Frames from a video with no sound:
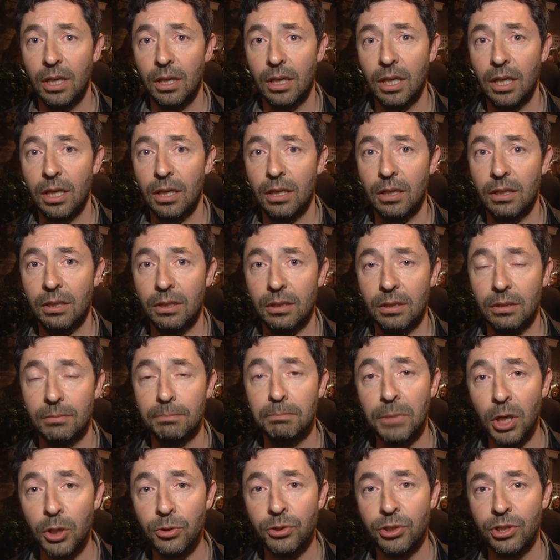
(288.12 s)

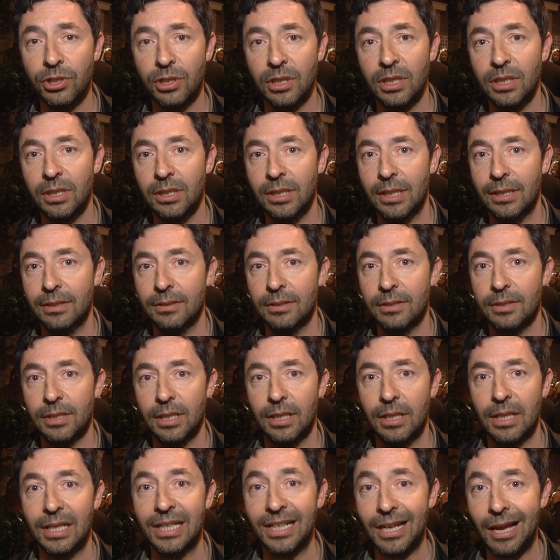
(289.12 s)
motion and
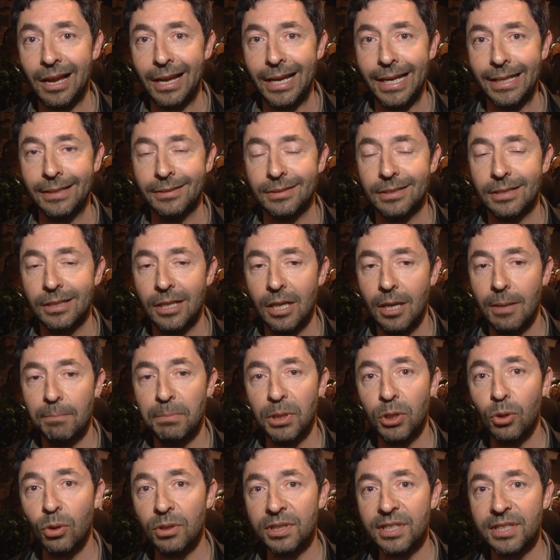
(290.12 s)
light,
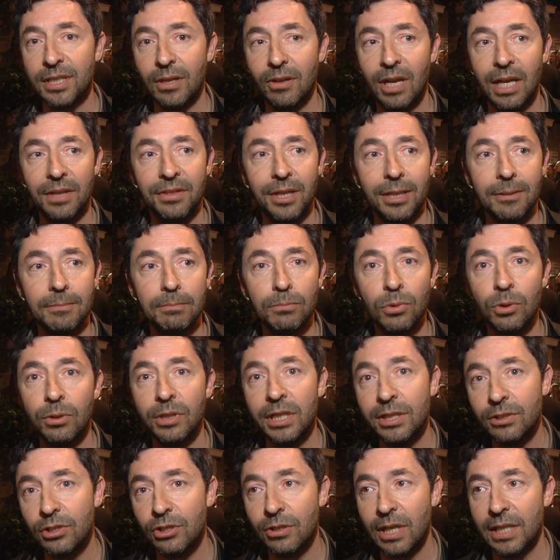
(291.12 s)
but also I think
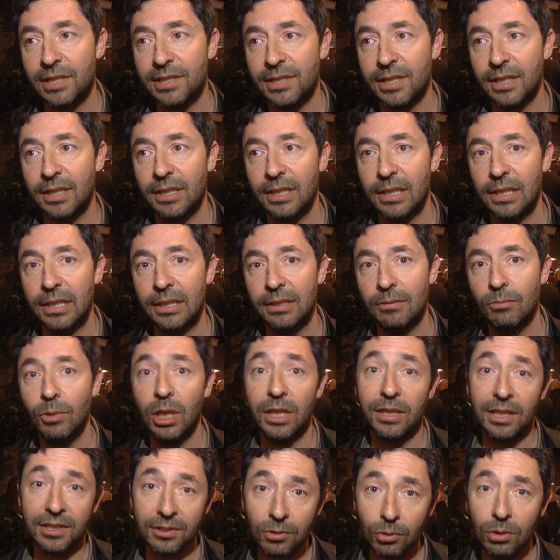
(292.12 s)
more interestingly,
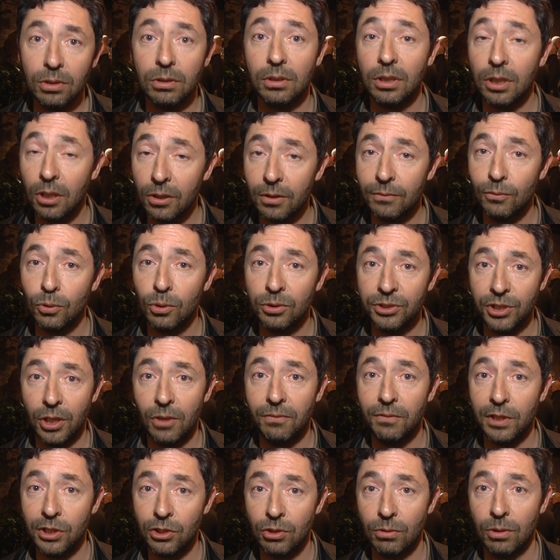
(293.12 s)
well, there's a lot of
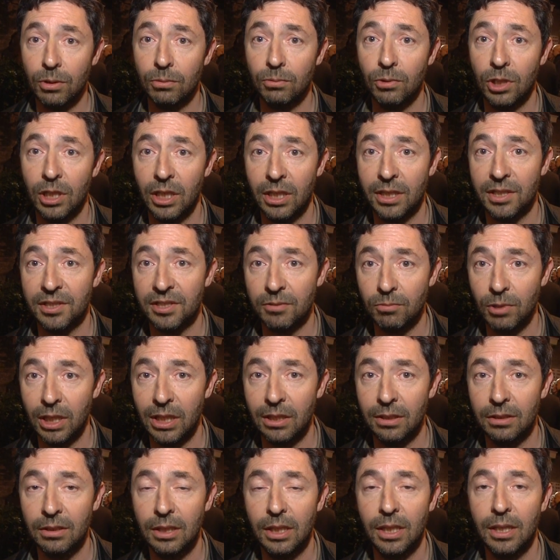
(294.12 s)
audiovisual work as
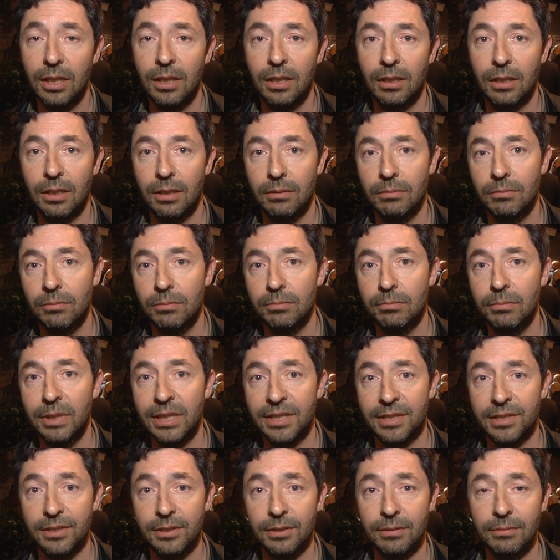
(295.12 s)
well,
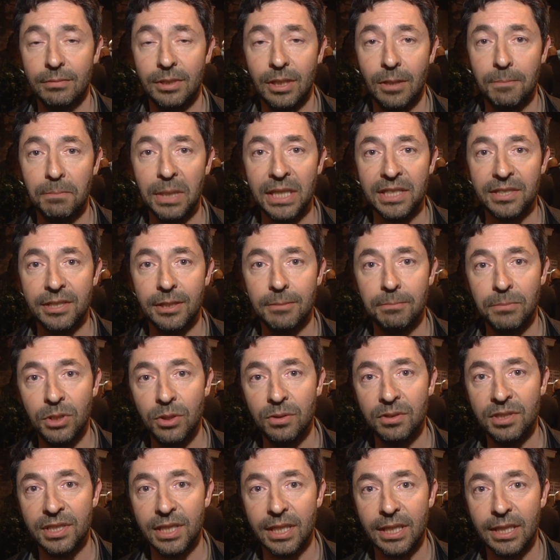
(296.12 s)
mixing
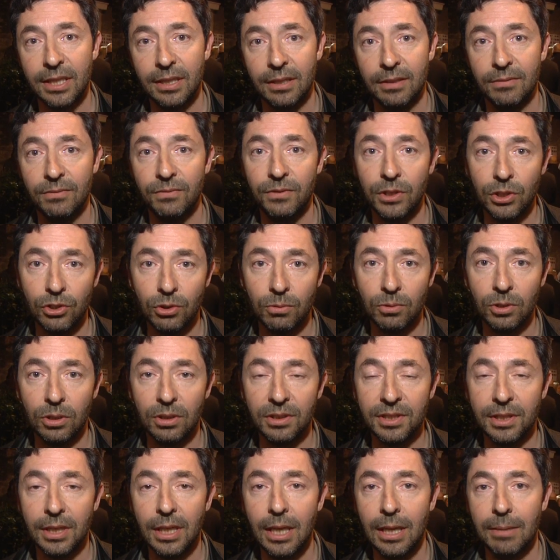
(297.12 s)
music and
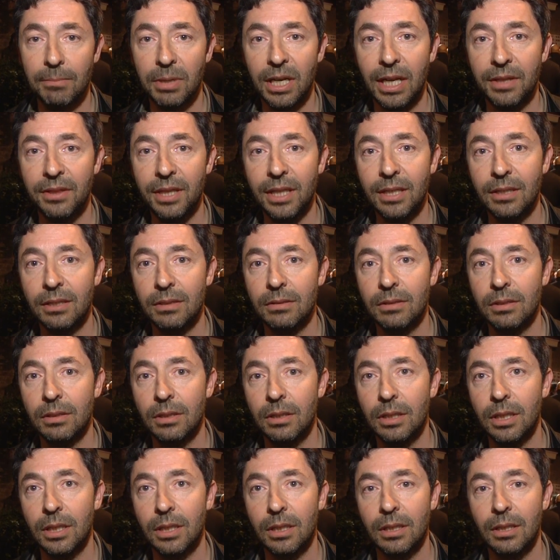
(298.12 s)
visuals, but I think
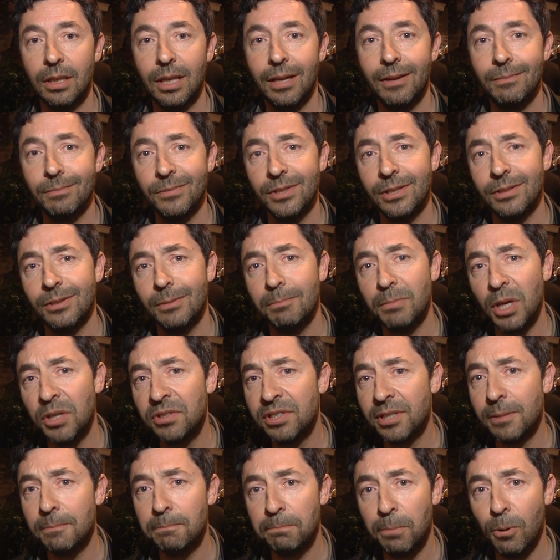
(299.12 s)
the
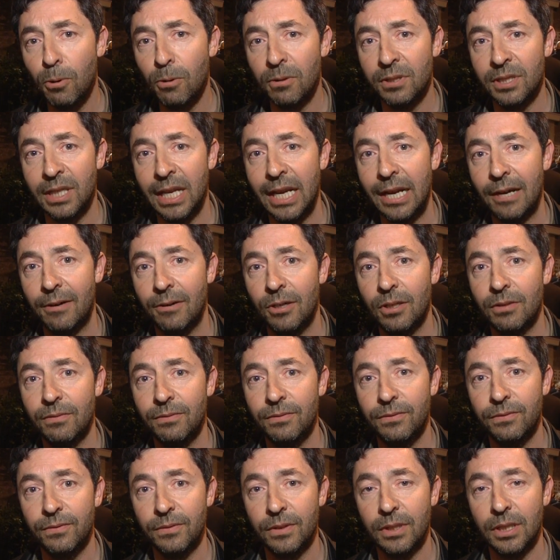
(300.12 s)
most important area
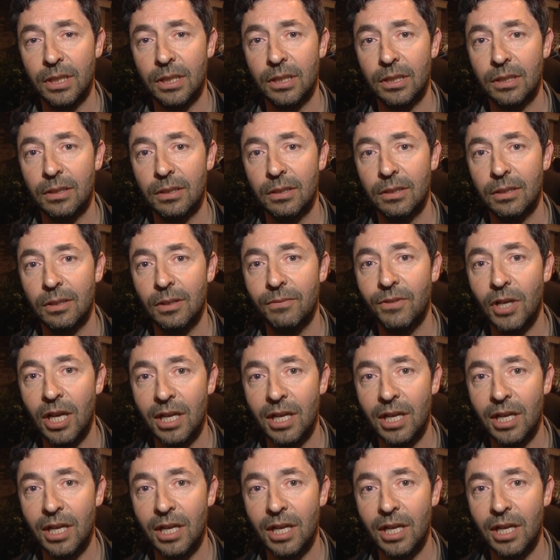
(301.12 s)
of